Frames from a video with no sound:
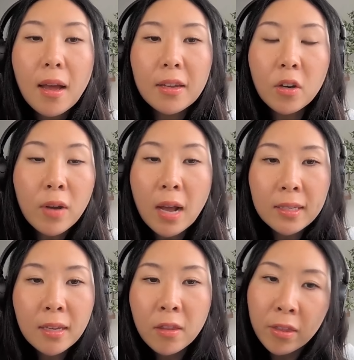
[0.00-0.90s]
You know, not
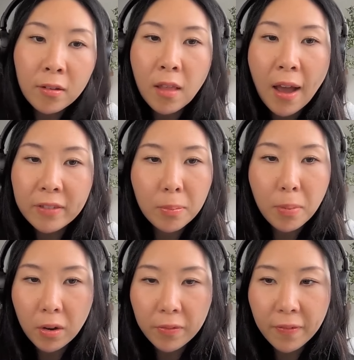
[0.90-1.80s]
saying that their lives are
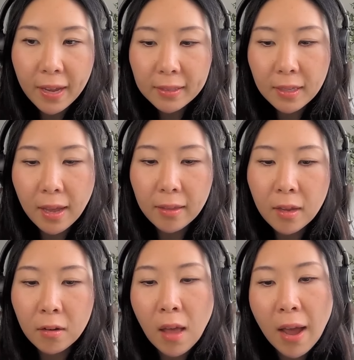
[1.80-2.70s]
perfect, like
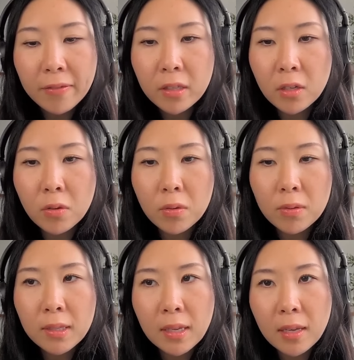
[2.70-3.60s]
their lives do
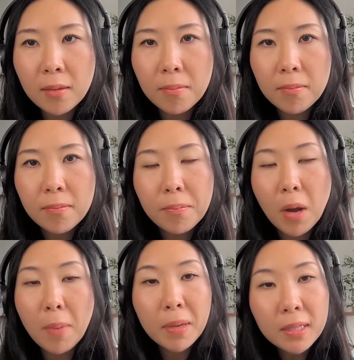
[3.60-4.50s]
seem
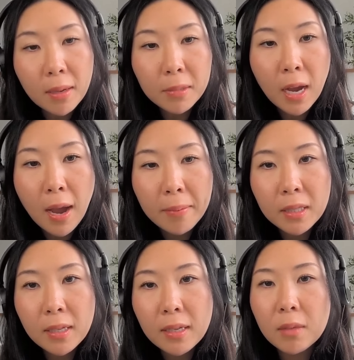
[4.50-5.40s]
bumpy
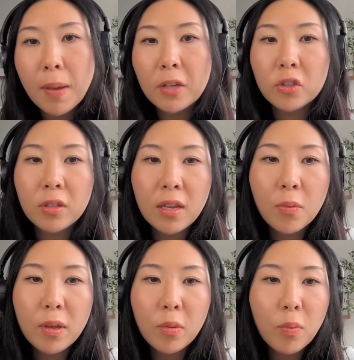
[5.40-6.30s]
sometimes, especially
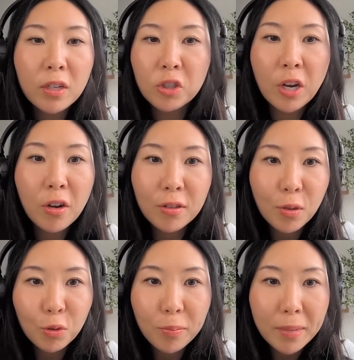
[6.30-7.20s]
with what is shared on
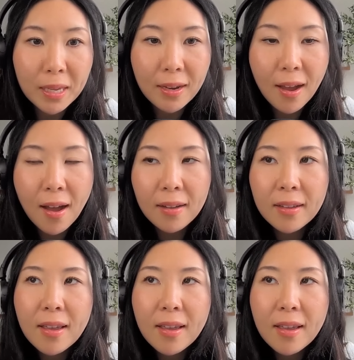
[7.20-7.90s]
social media.